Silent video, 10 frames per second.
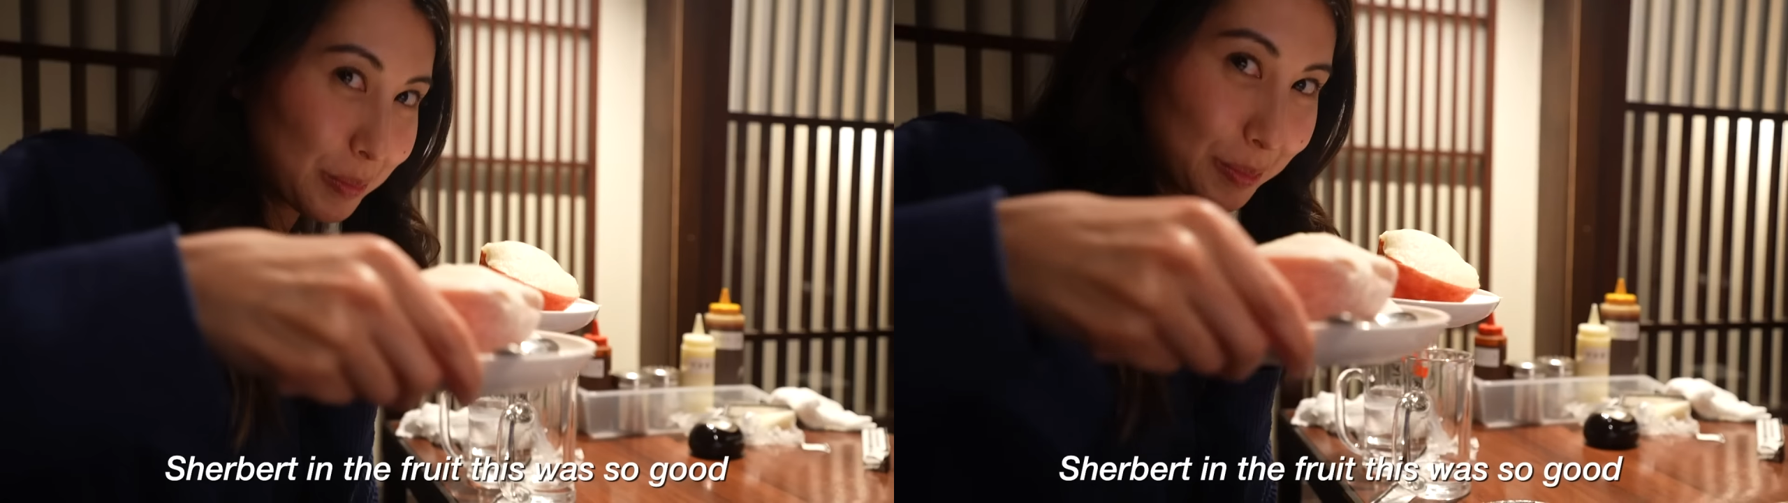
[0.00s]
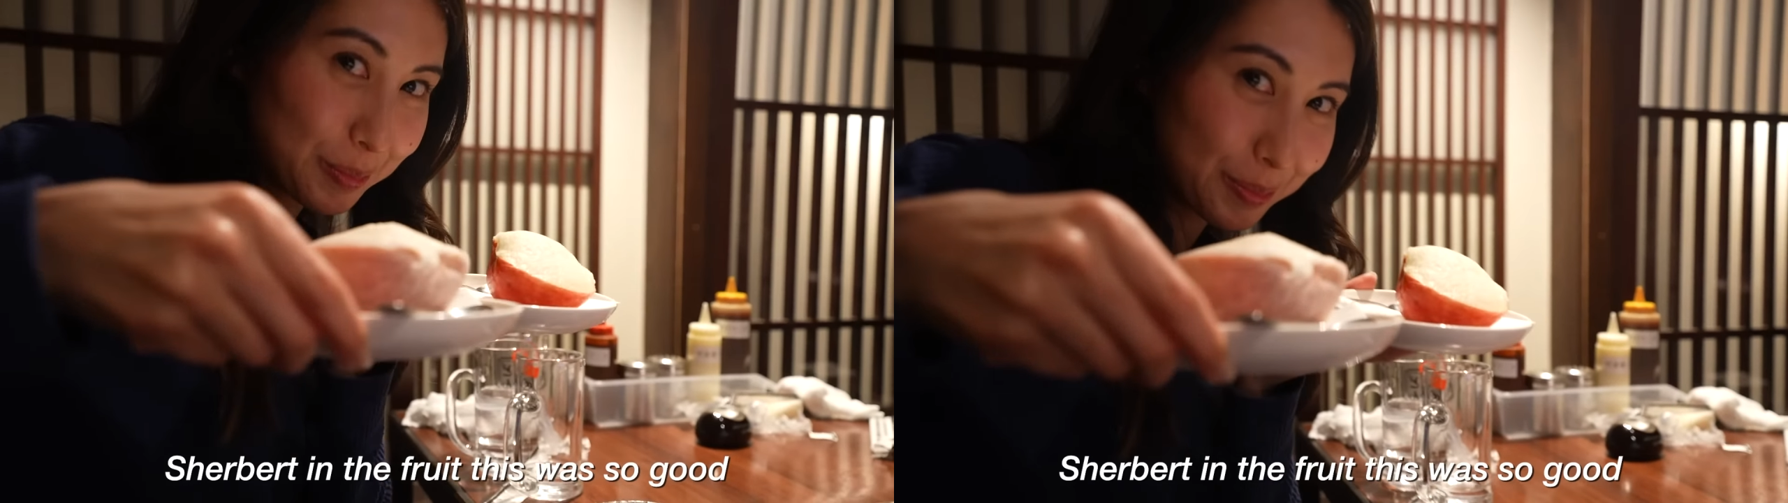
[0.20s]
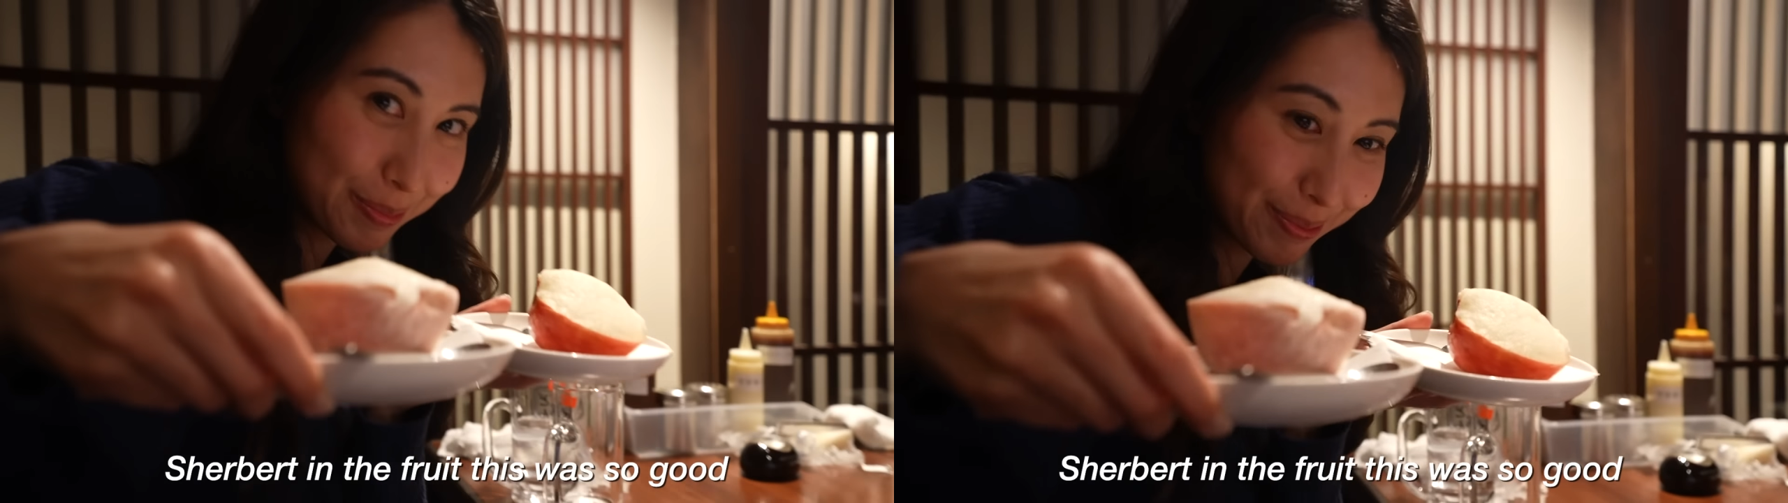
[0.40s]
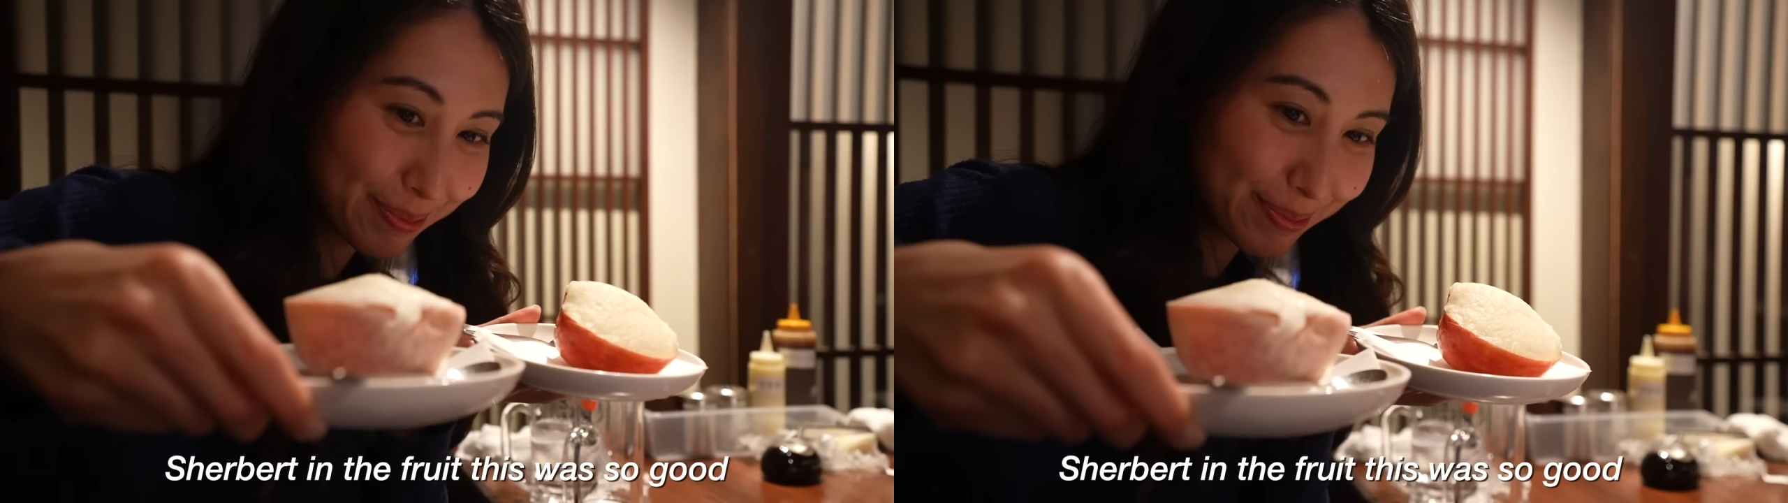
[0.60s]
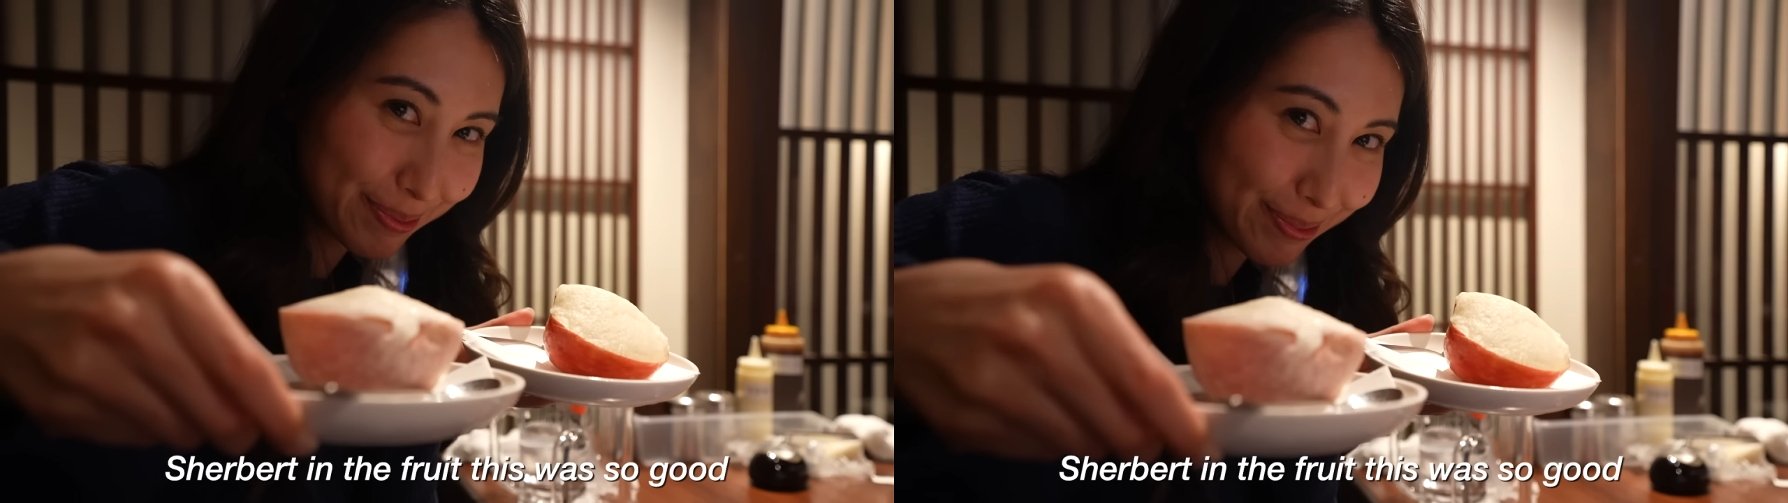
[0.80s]

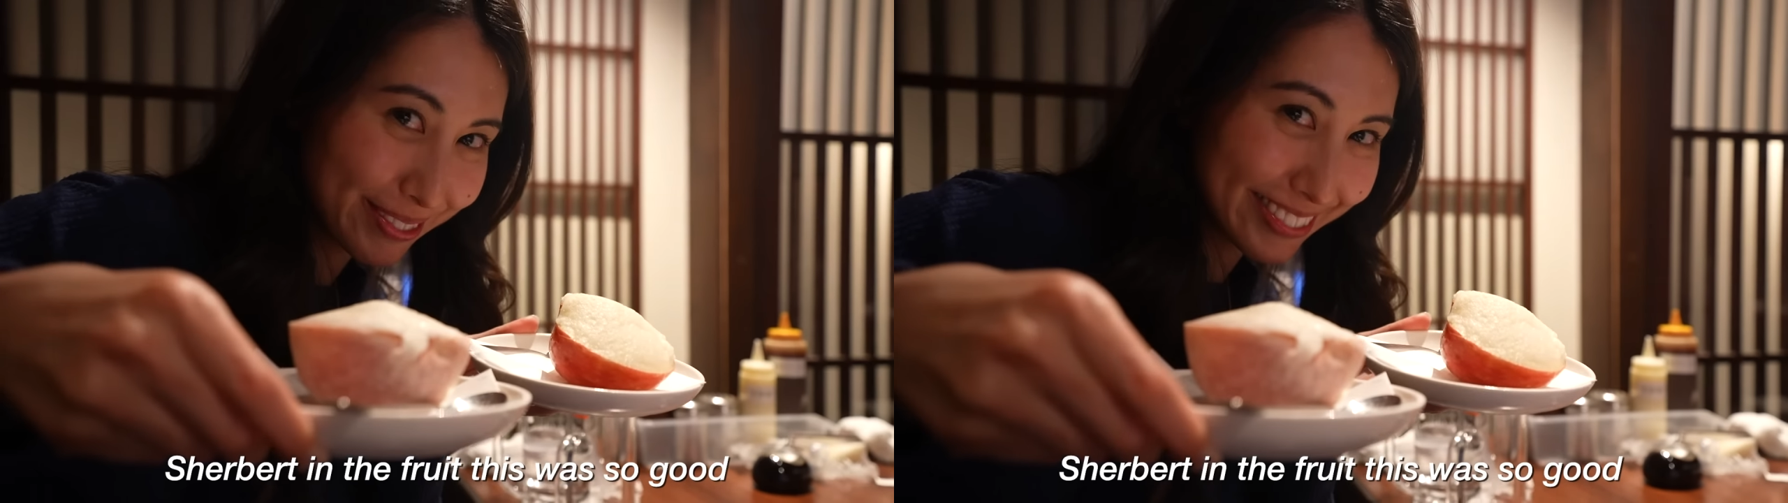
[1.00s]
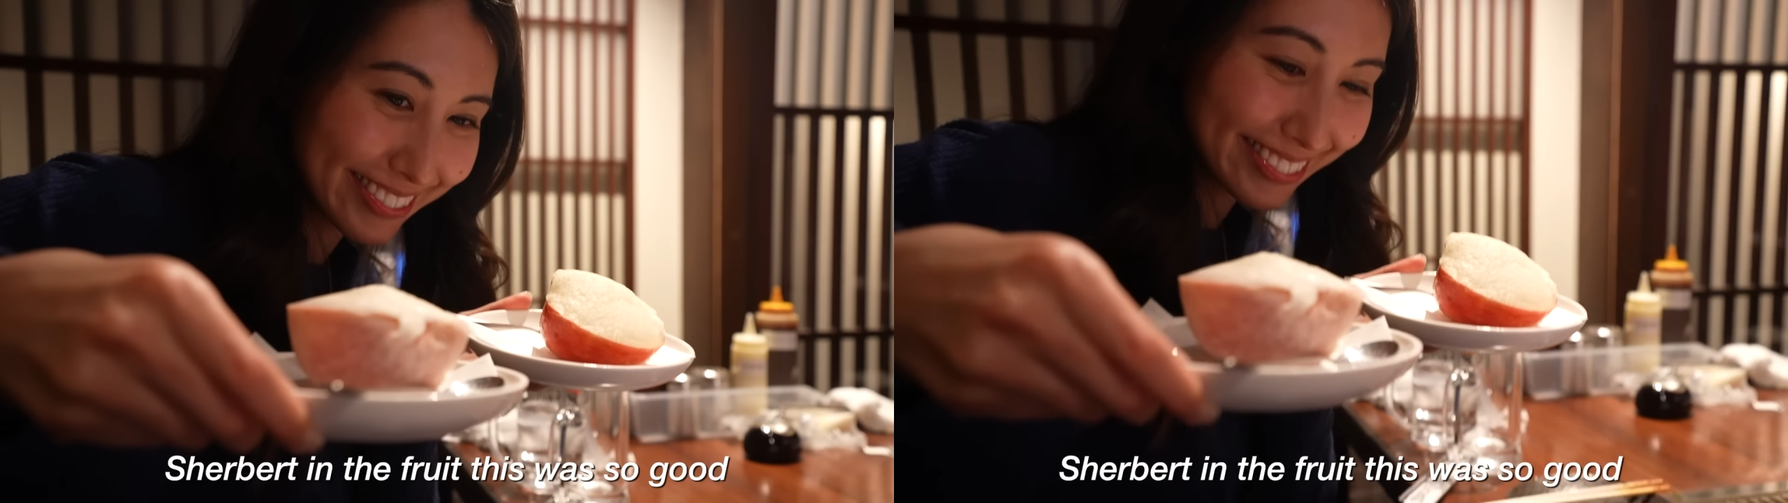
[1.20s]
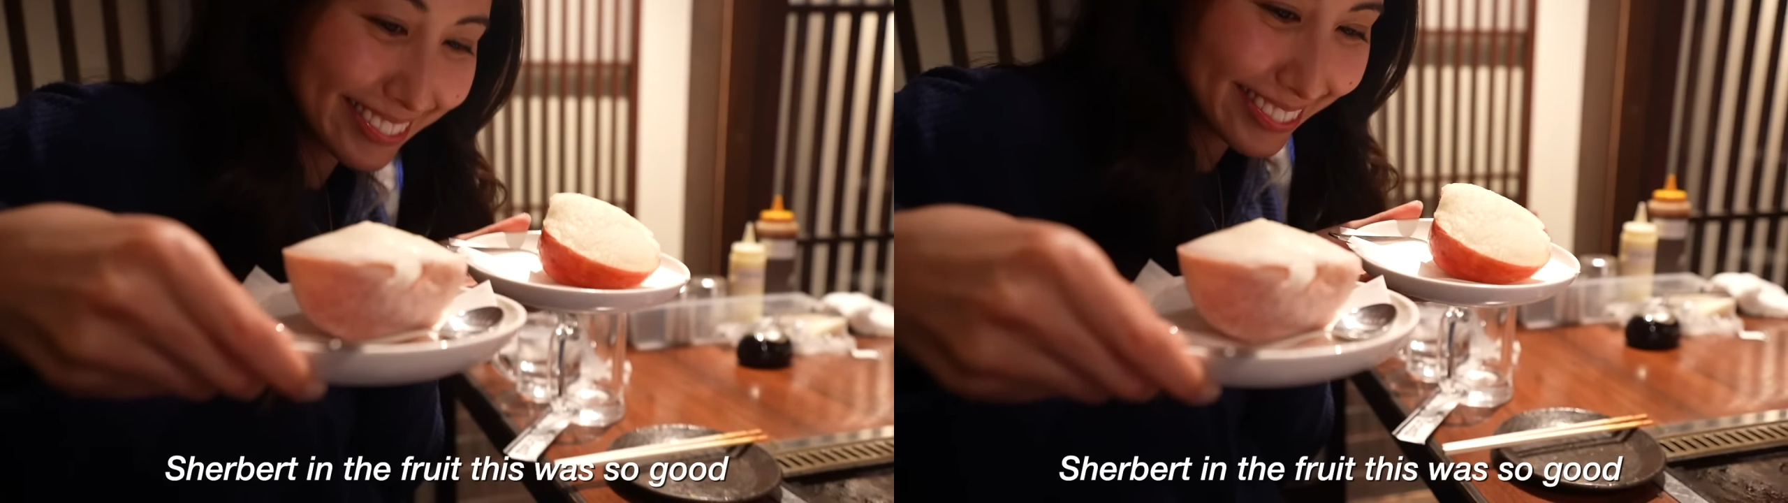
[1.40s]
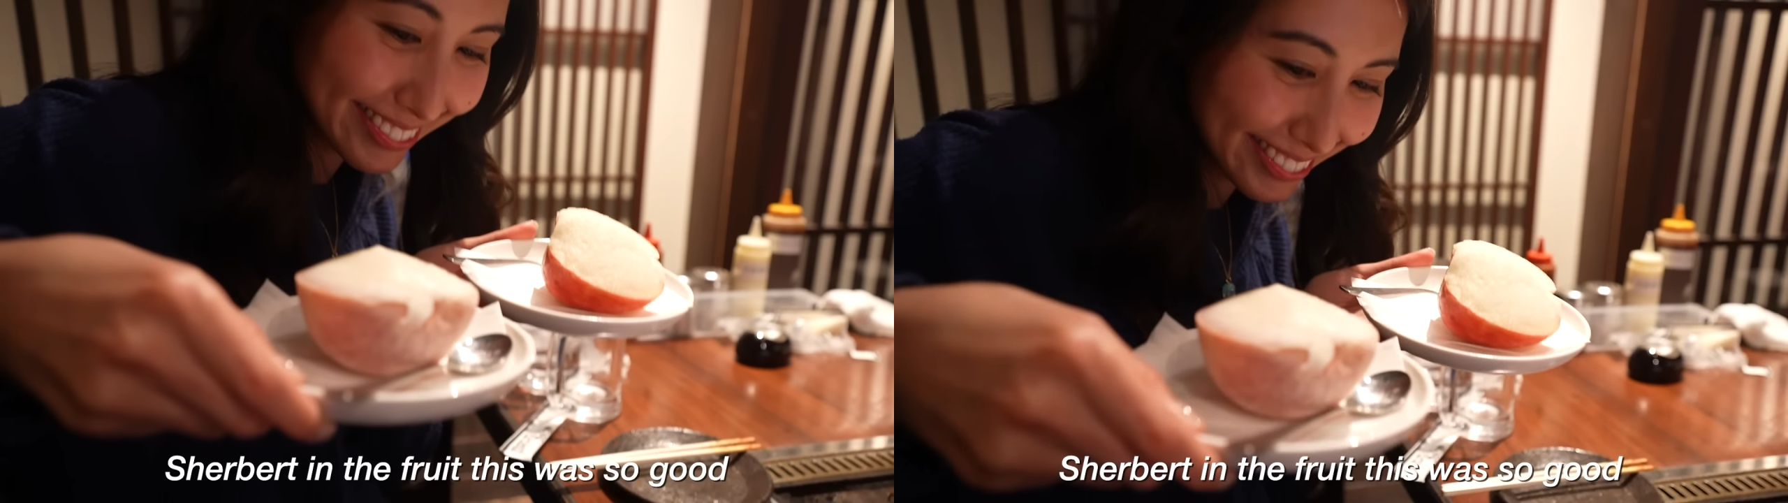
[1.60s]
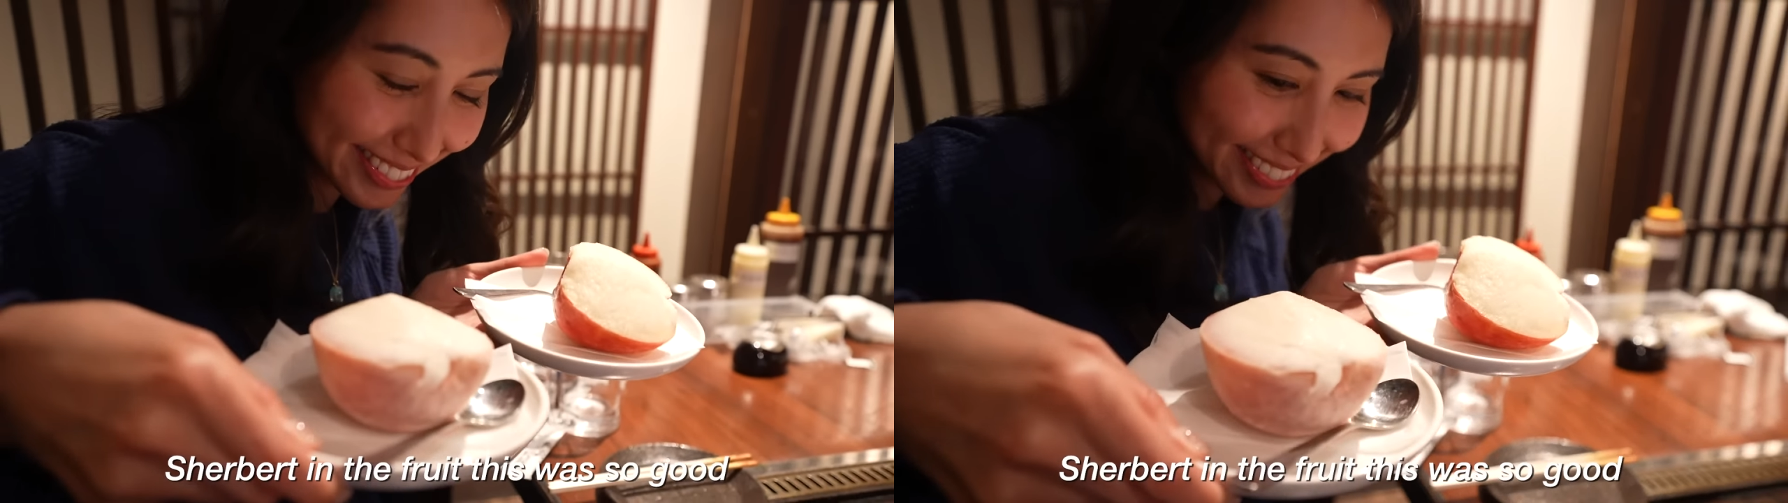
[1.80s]
Literally in a
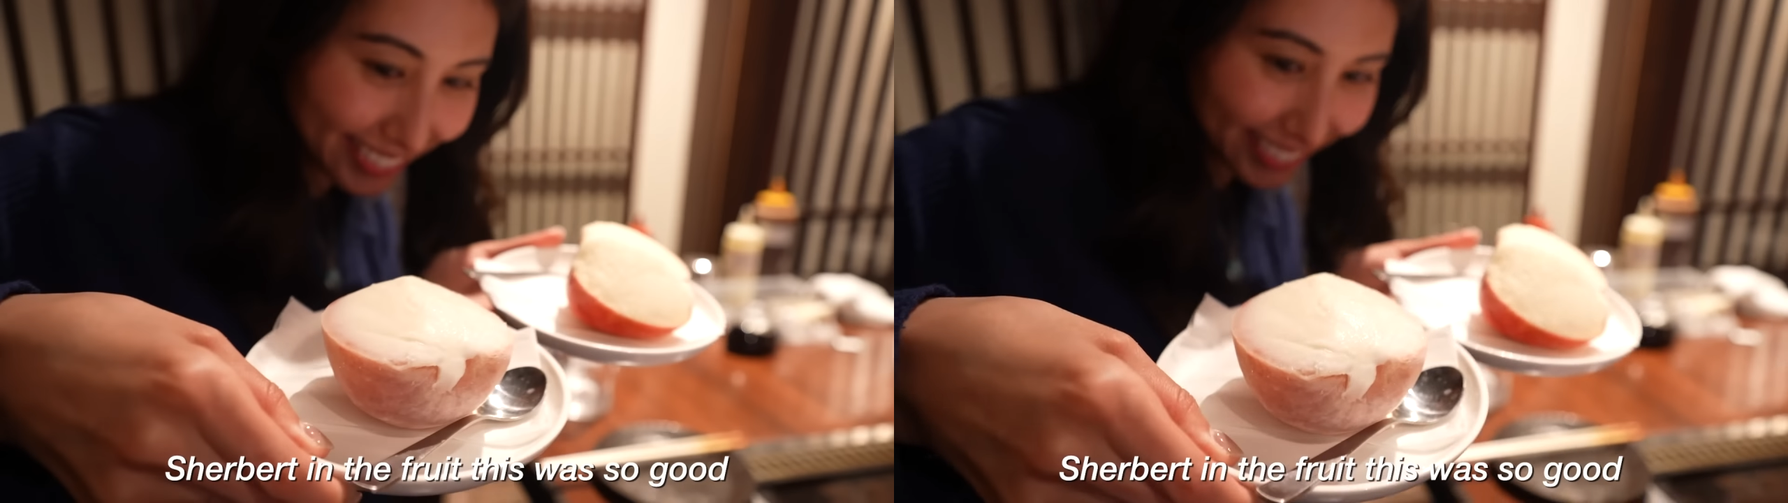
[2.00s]
peach?